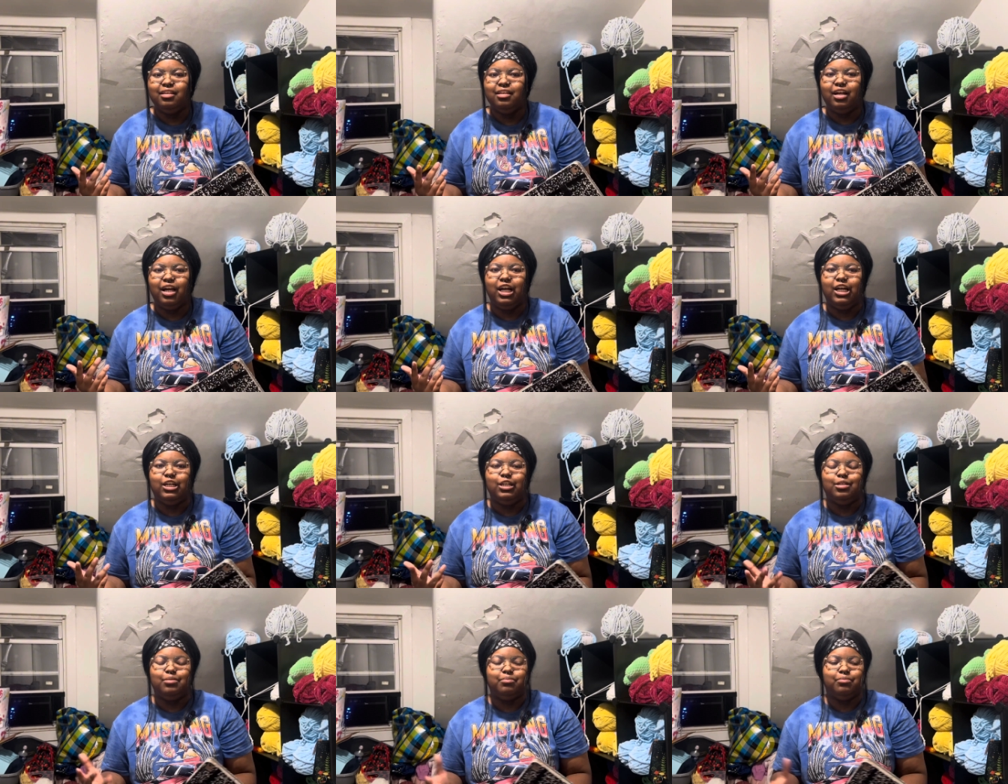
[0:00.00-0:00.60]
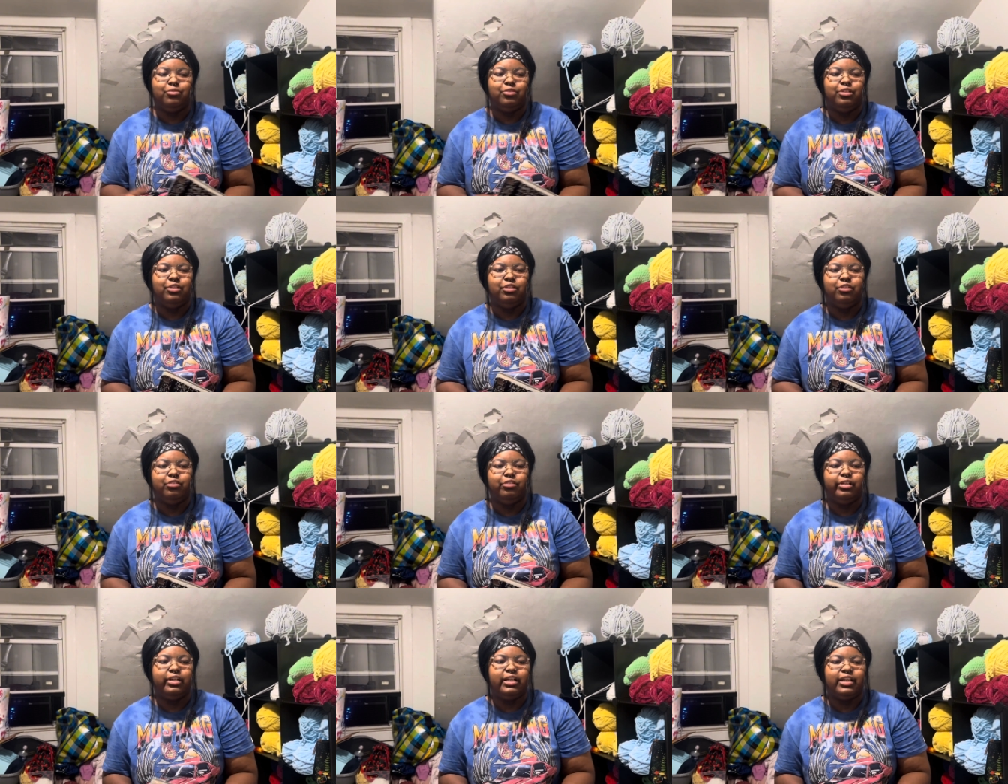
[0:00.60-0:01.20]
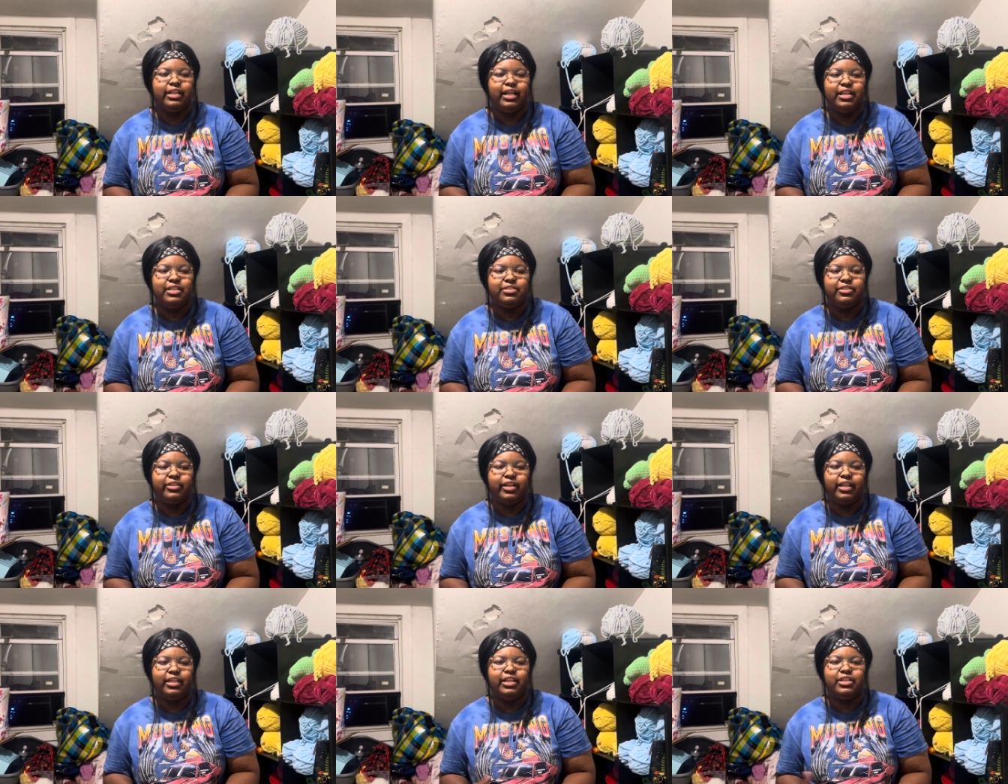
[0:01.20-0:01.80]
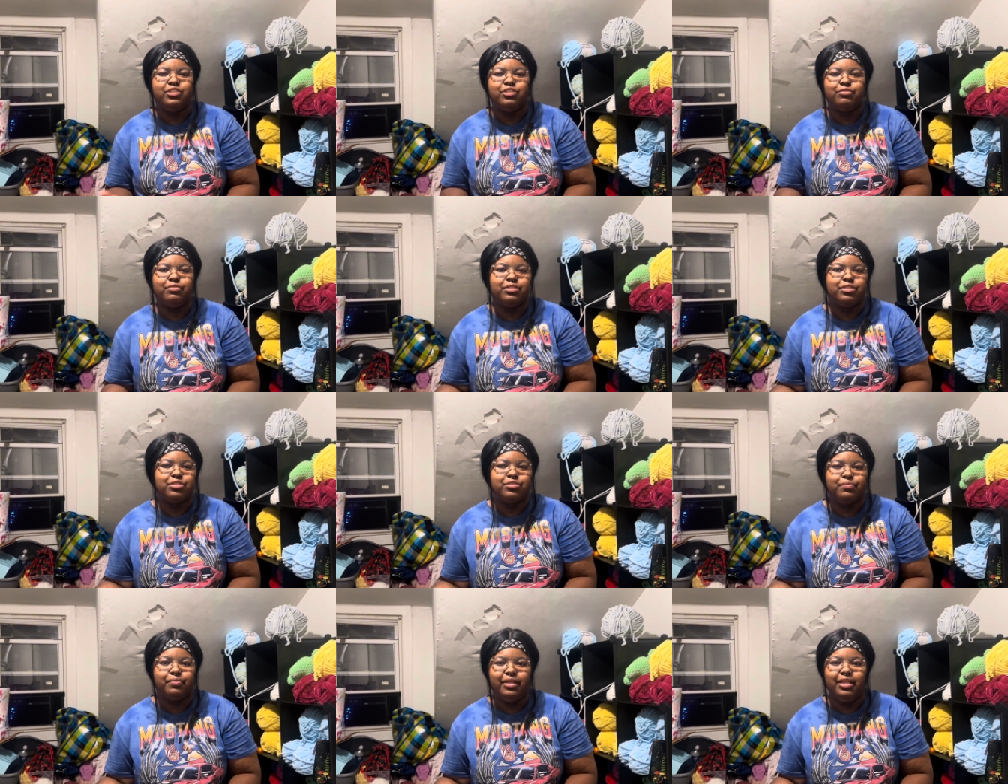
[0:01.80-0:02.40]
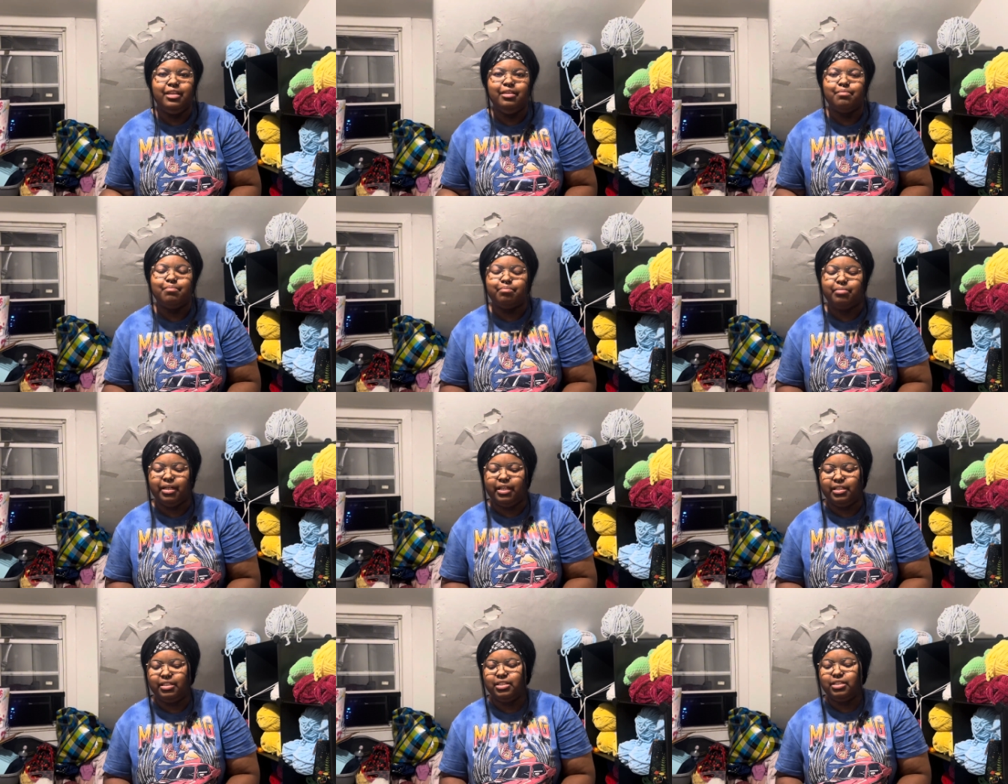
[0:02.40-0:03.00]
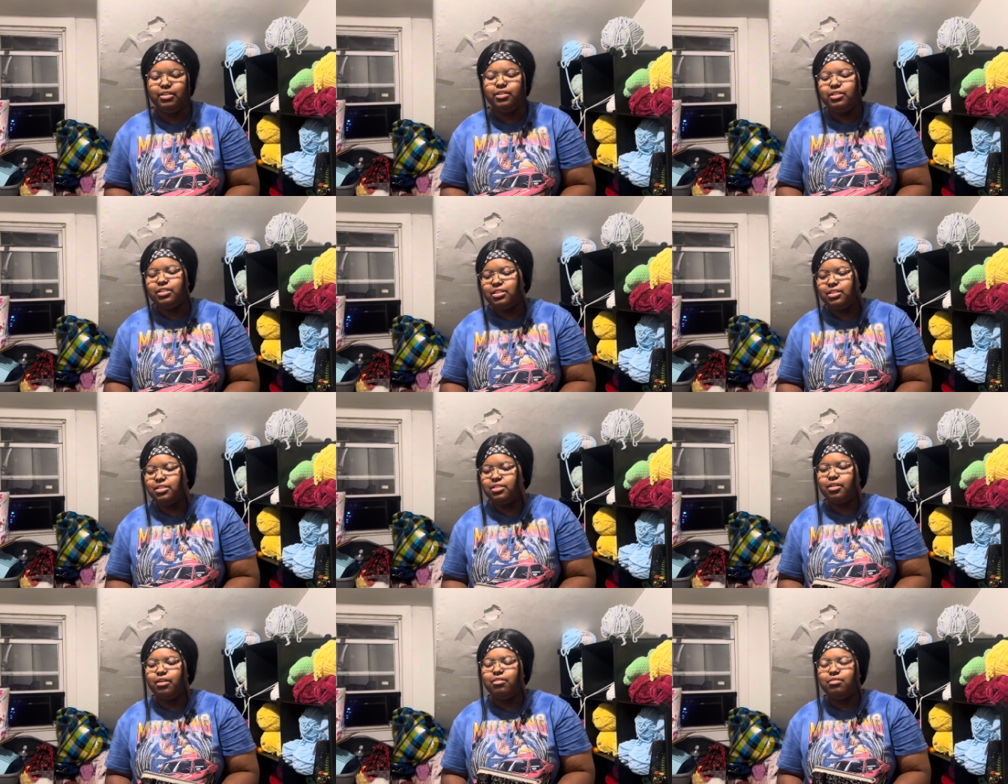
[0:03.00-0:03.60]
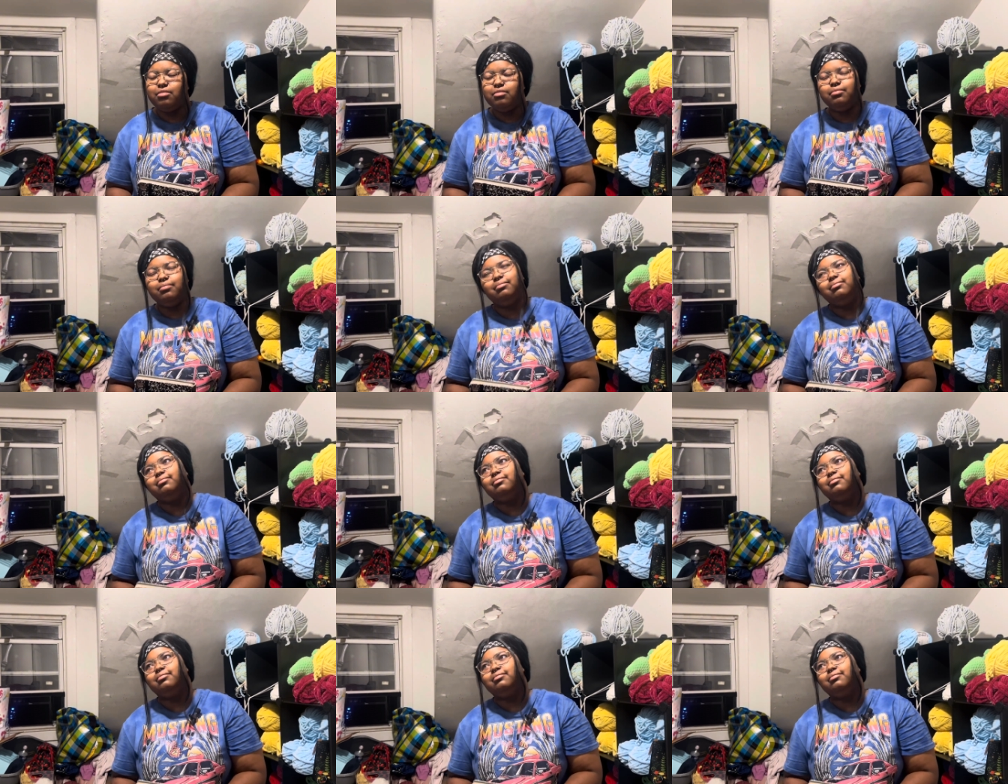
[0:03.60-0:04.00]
Um, Organizer, I guess she was sweet, but she was just so